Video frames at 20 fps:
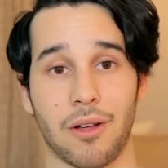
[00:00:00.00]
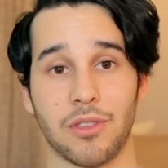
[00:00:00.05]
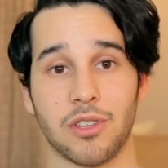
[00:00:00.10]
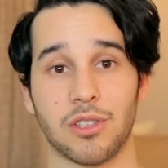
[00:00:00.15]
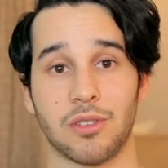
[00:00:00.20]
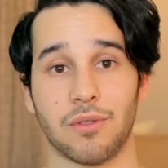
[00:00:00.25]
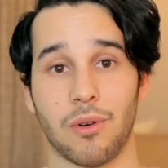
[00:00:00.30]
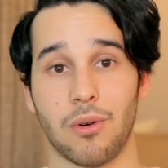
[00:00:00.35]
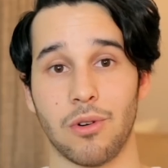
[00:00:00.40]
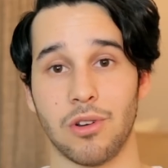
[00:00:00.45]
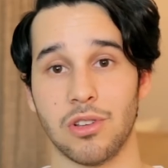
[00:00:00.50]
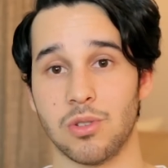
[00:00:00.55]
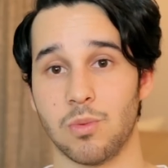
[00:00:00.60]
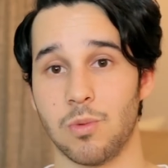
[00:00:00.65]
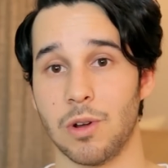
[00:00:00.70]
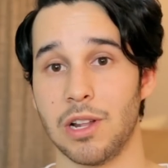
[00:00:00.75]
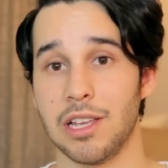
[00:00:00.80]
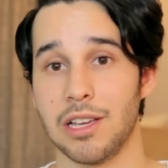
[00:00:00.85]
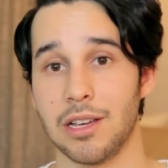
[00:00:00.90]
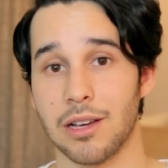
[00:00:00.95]
on this phone is
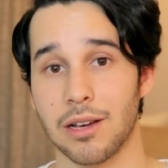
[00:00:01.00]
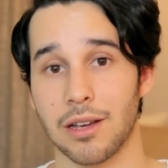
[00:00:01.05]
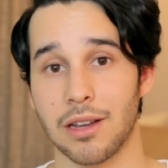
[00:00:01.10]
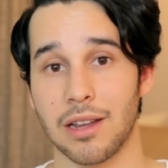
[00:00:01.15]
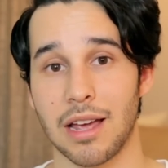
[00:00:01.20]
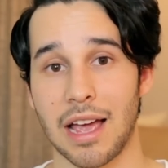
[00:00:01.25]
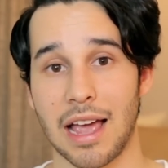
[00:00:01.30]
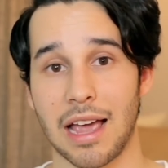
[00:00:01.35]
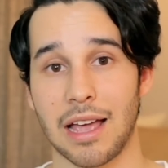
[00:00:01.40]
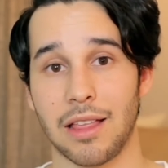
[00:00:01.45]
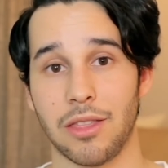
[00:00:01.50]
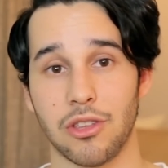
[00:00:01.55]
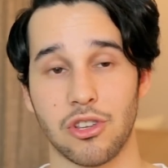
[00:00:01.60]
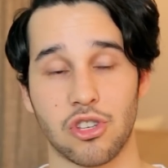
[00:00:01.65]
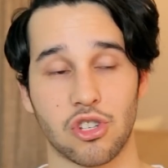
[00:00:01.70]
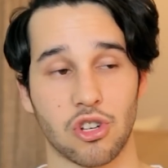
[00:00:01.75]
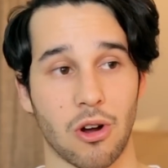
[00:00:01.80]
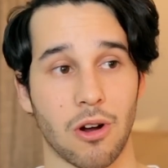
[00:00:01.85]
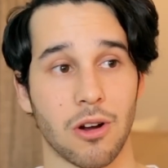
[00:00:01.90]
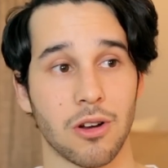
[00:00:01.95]
really good, and the
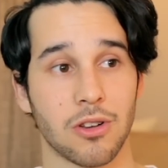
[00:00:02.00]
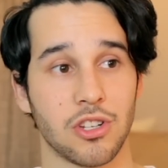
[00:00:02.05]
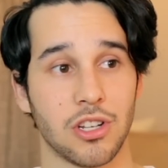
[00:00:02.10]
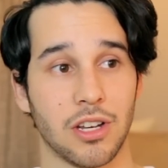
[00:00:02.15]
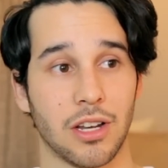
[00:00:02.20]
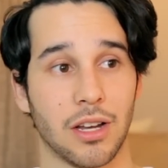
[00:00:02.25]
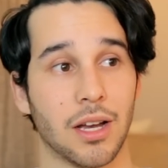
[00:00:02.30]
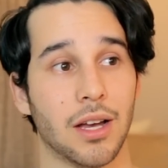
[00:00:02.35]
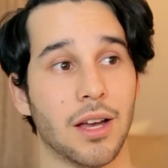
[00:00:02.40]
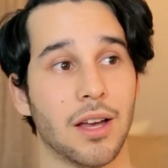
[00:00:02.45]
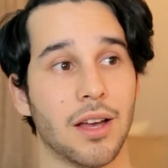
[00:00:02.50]
charging,